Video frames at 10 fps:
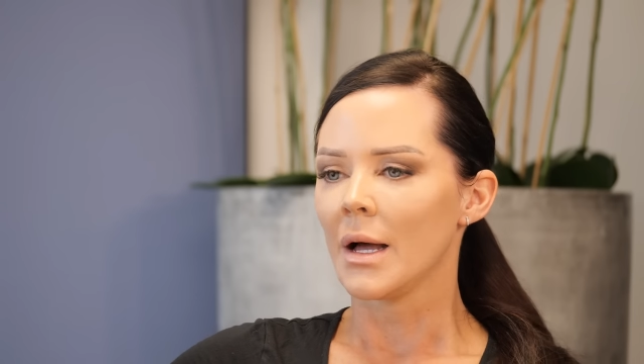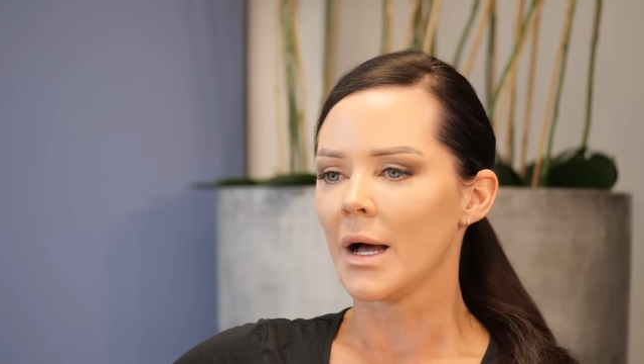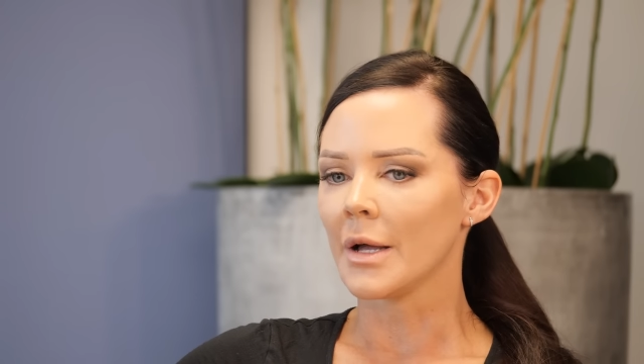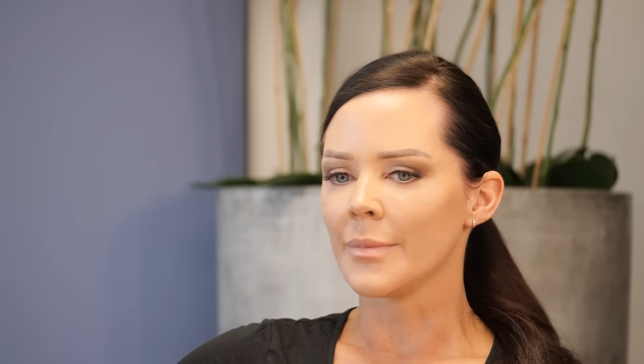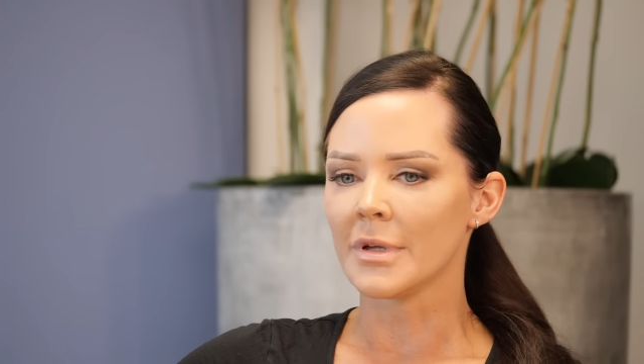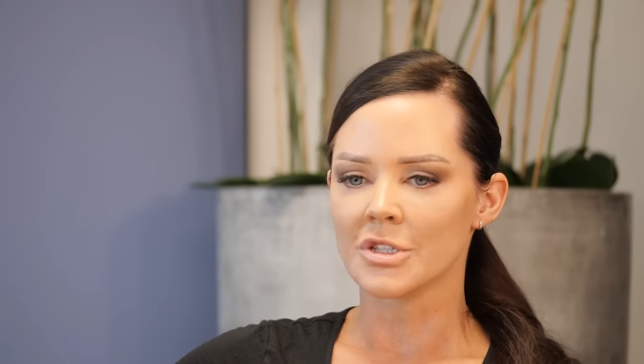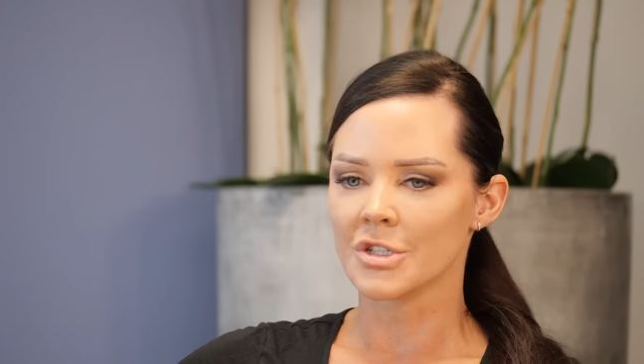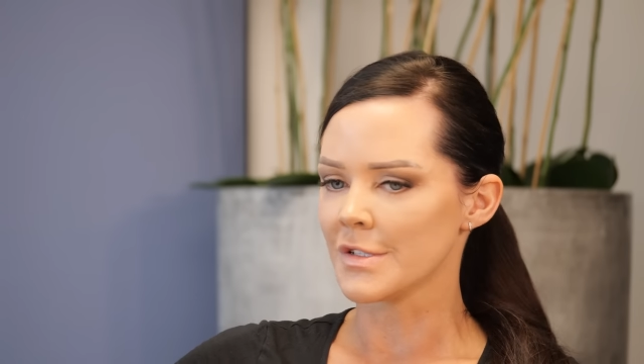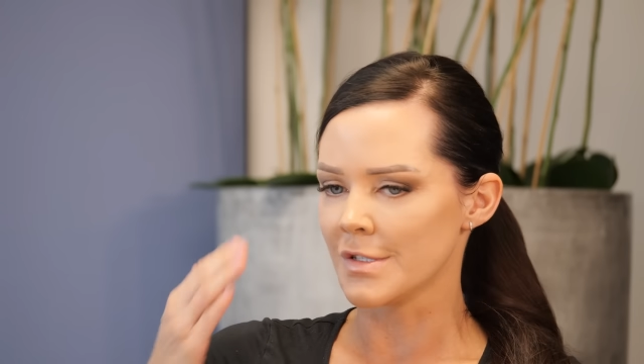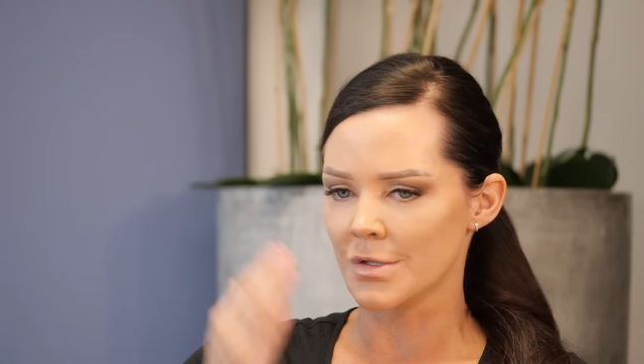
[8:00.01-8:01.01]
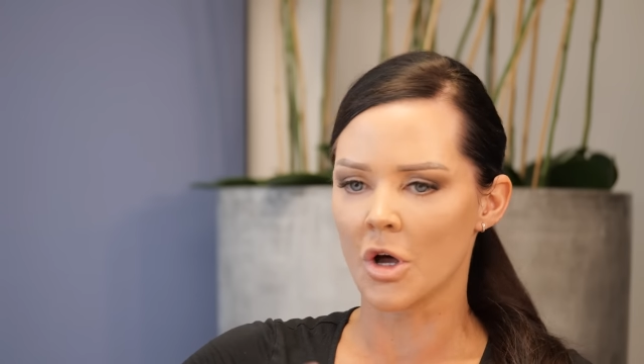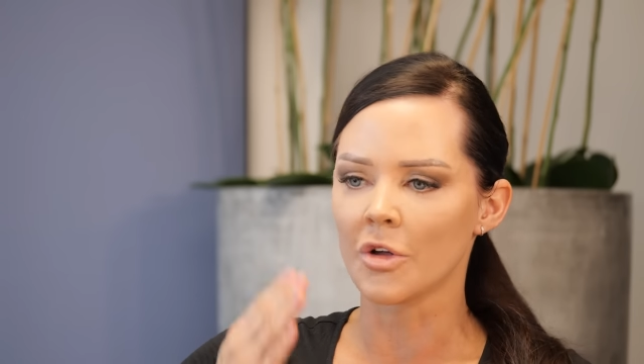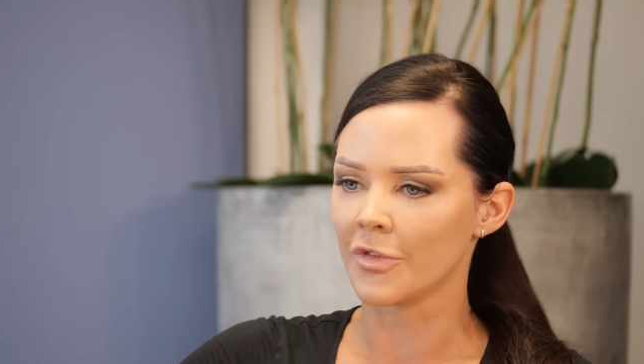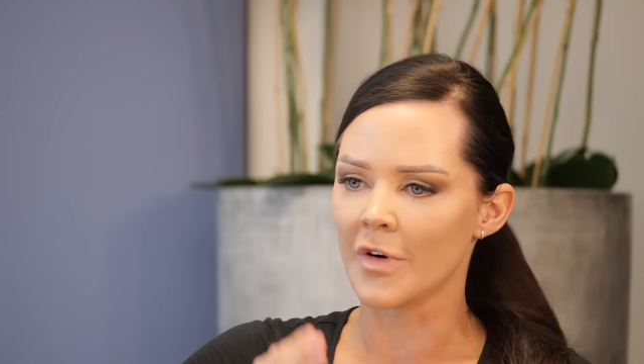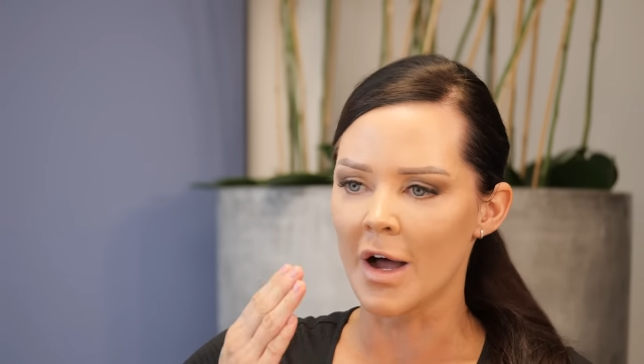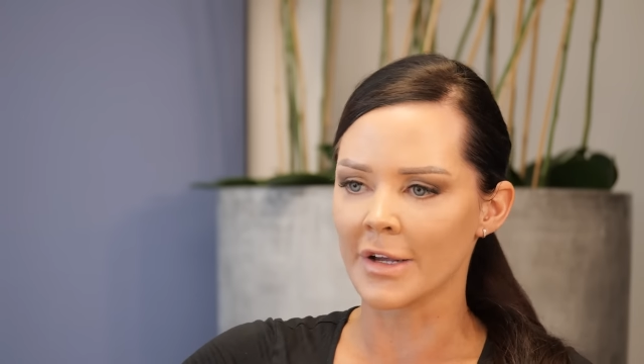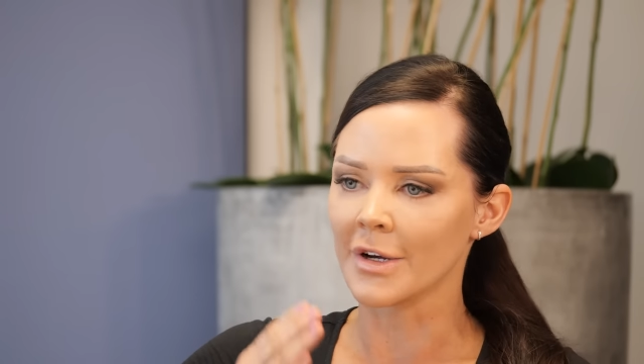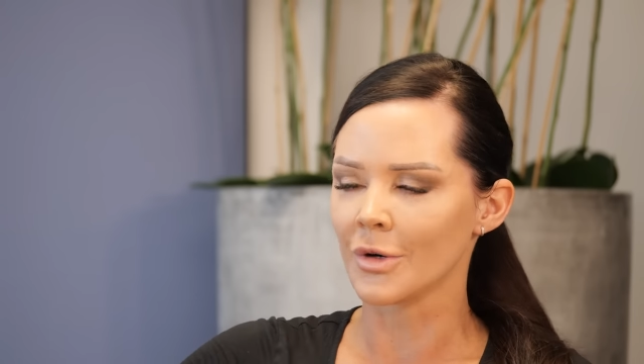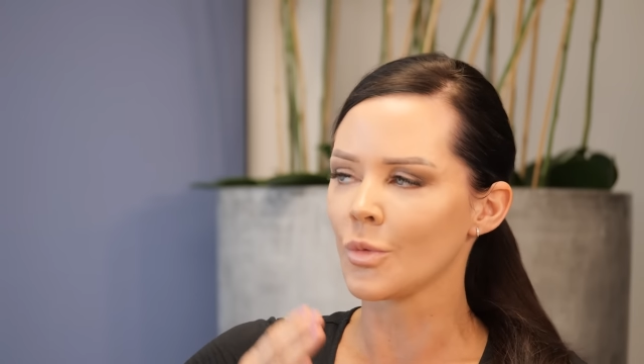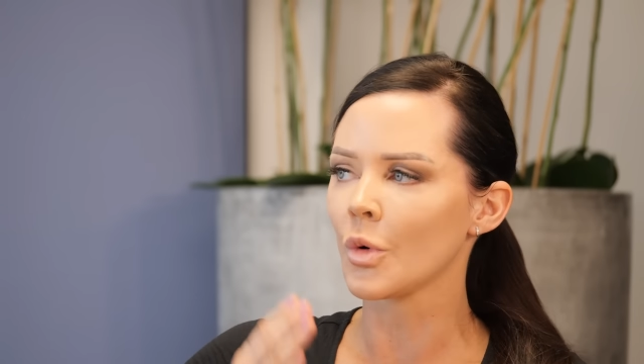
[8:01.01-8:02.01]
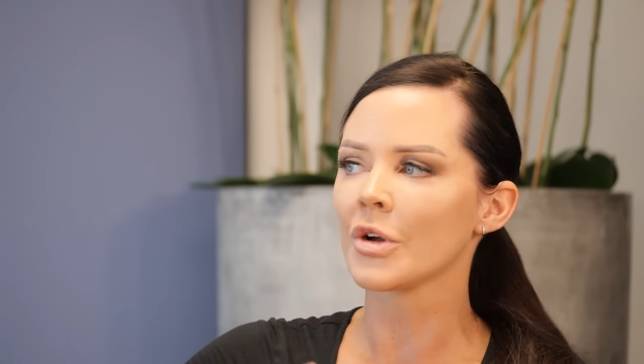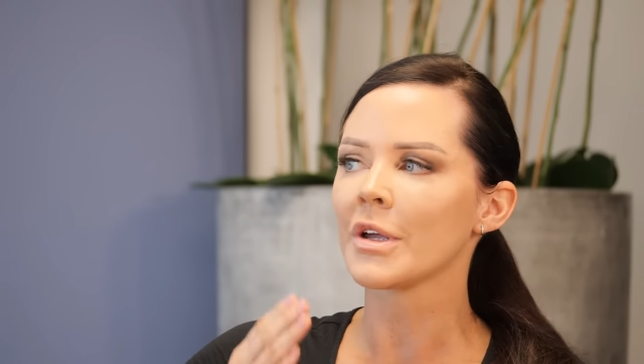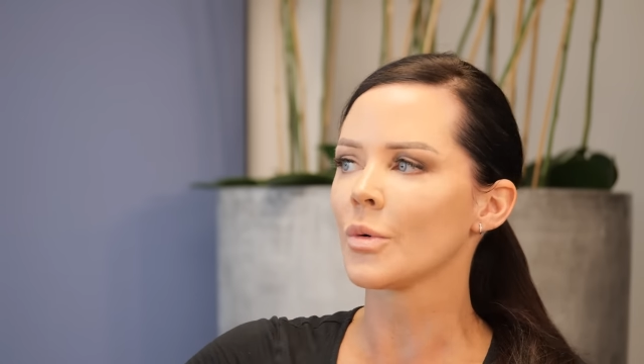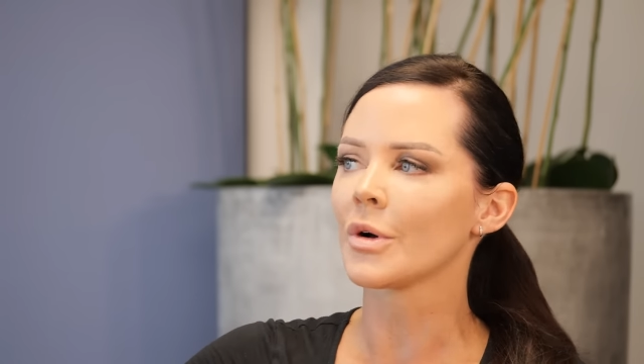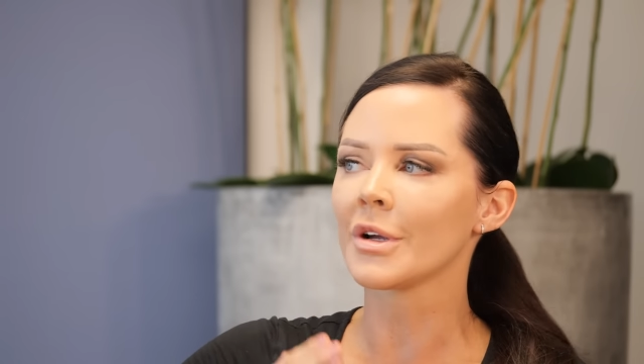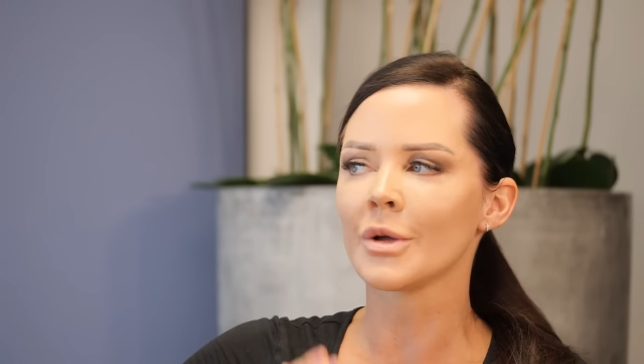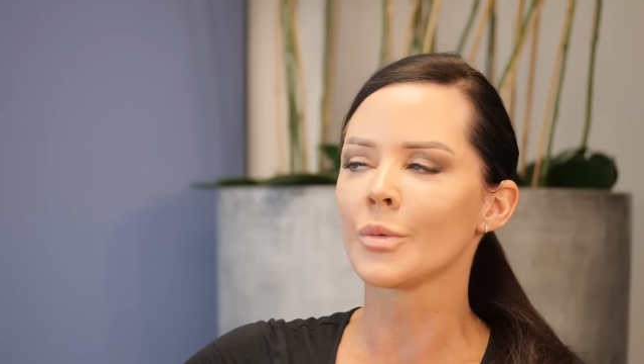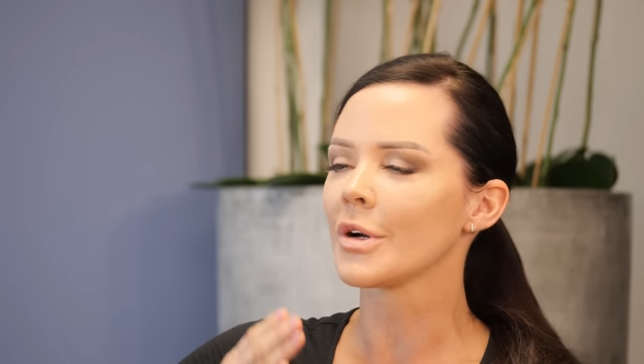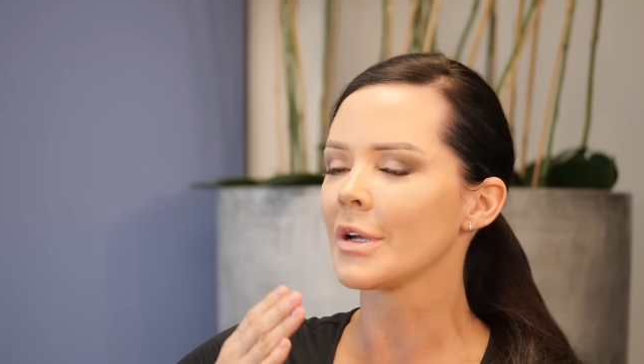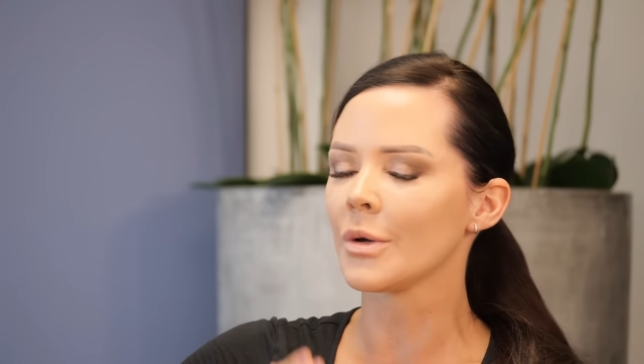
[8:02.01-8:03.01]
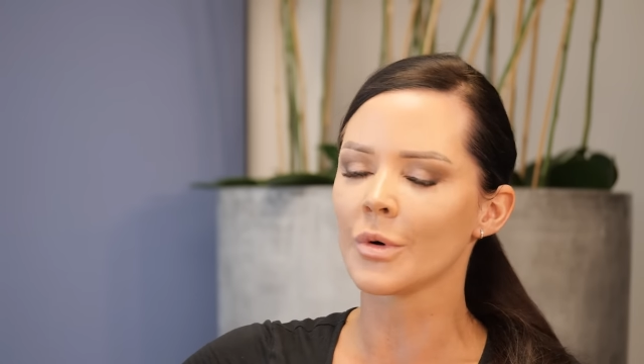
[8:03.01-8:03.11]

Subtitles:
I've been just on fire, working, working, working,